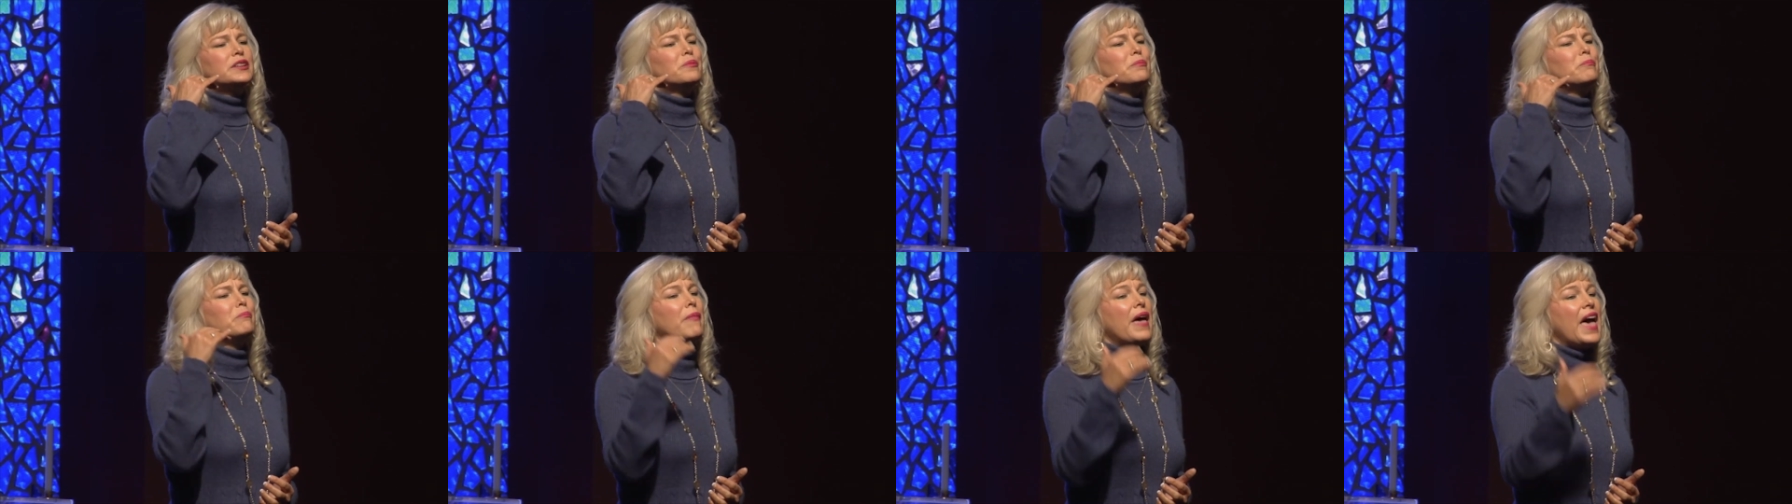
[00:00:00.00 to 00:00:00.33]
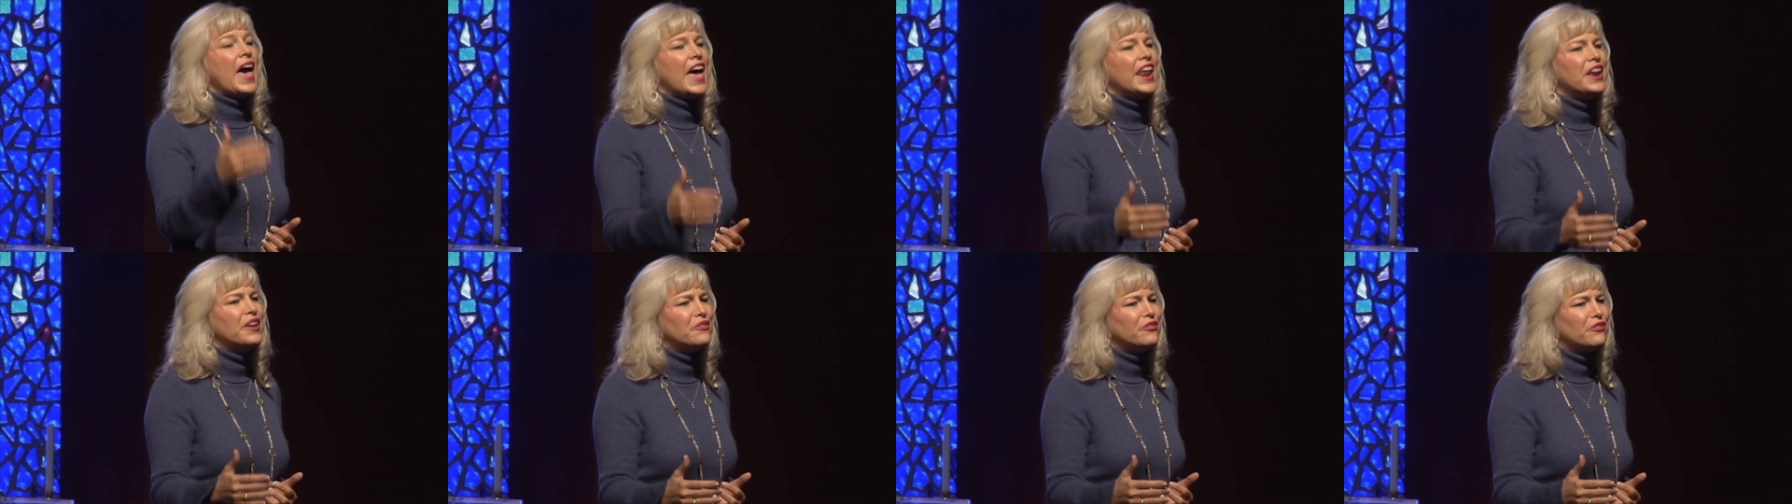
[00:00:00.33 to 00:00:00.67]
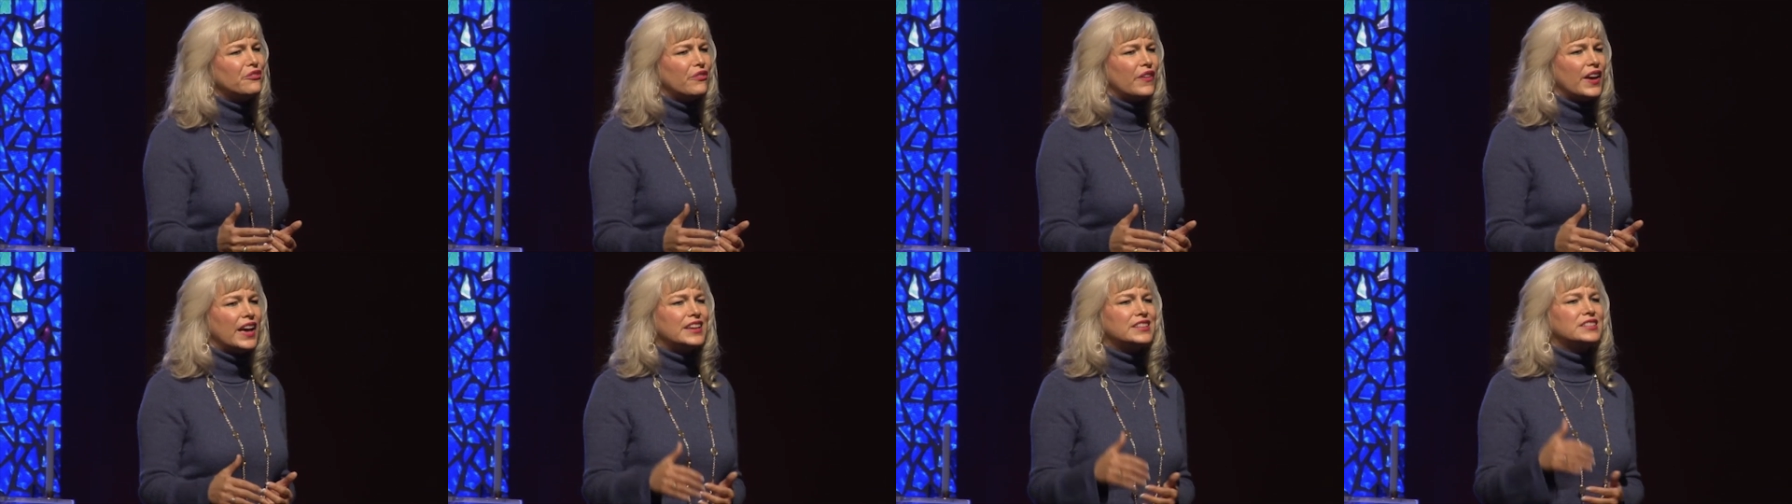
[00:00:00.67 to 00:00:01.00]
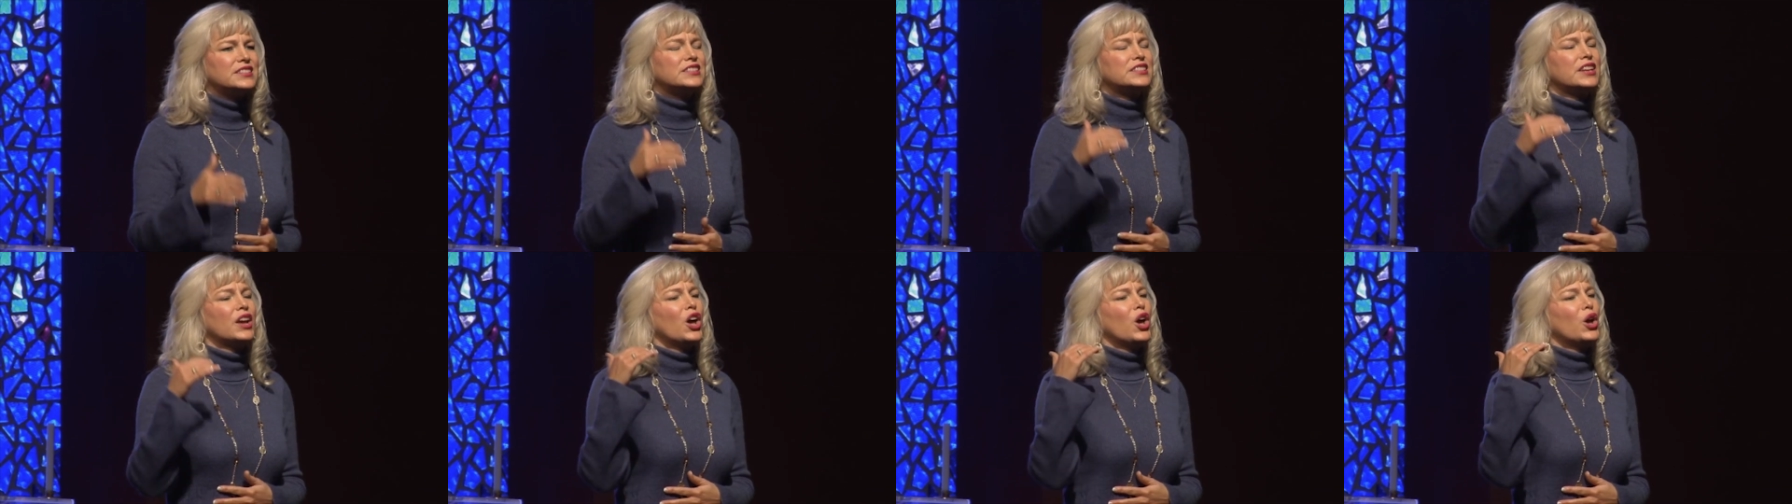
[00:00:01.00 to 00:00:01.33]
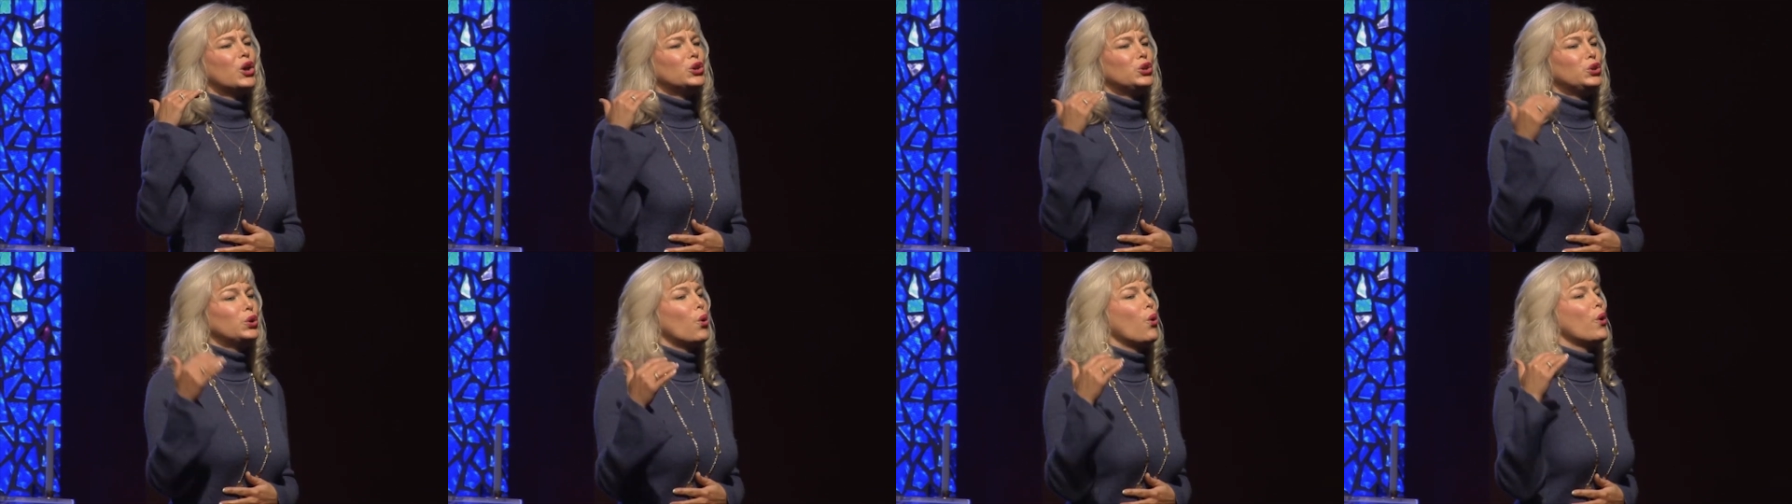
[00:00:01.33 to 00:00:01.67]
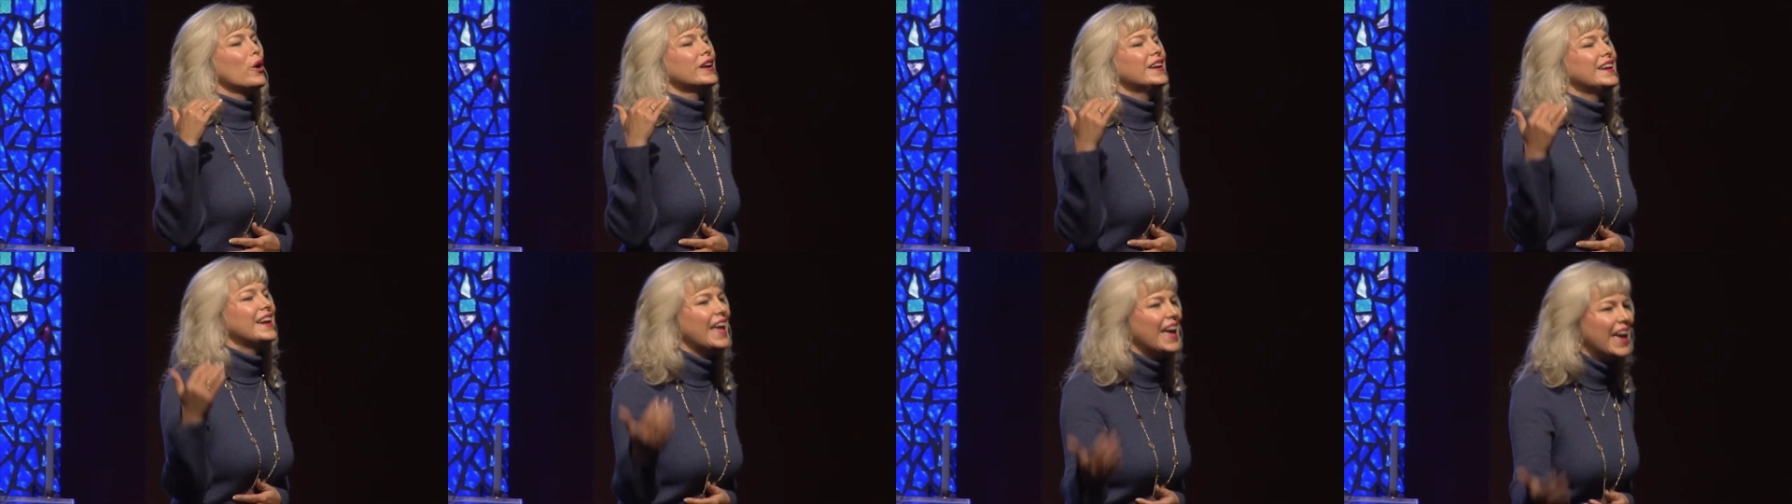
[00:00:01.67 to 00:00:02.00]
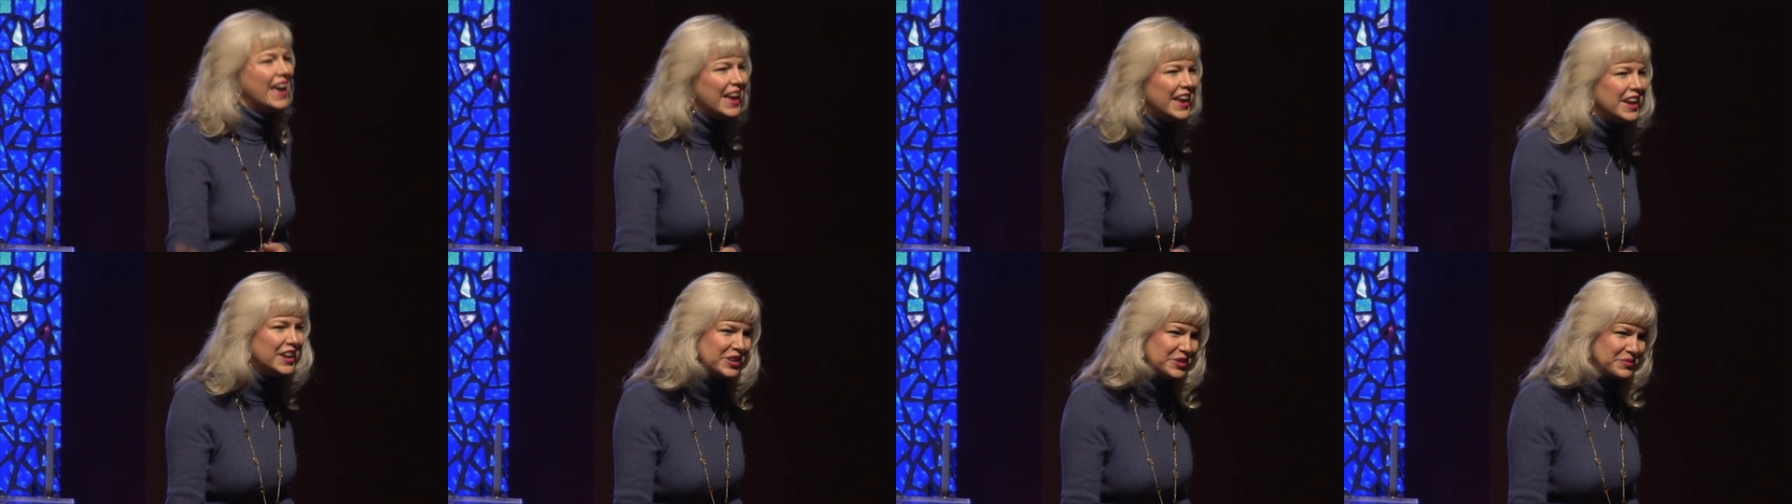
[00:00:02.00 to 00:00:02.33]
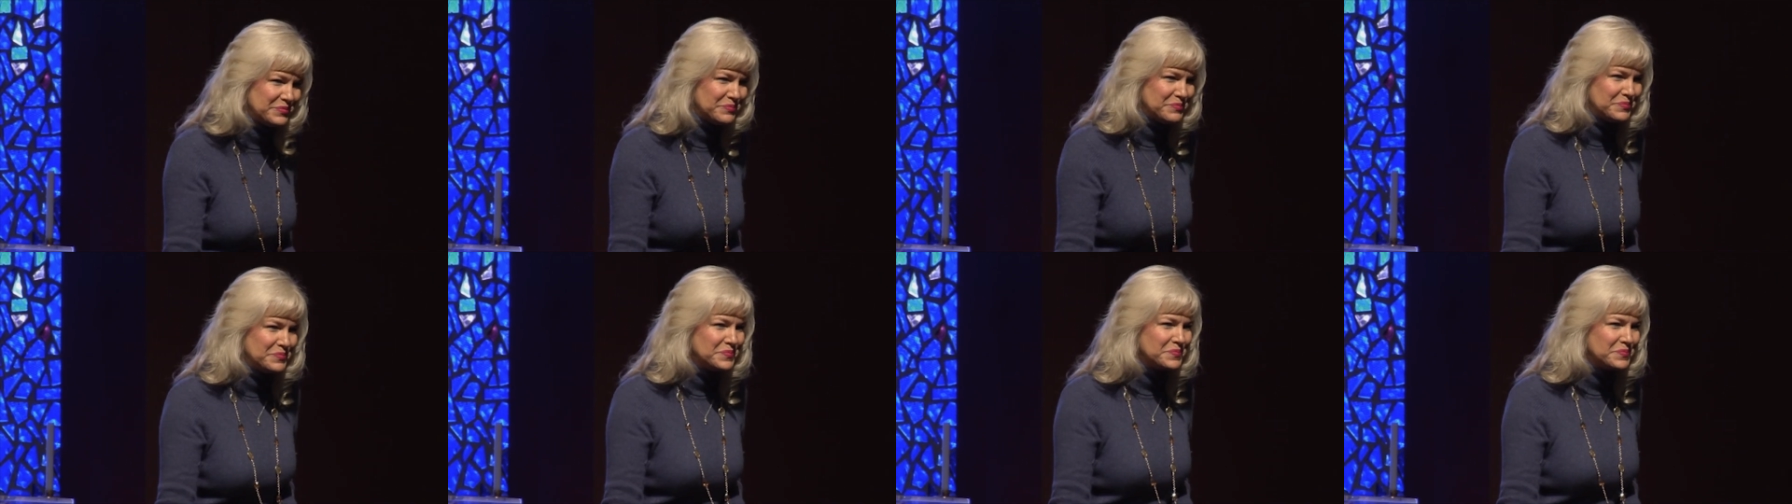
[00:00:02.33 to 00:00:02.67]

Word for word: manifest your name.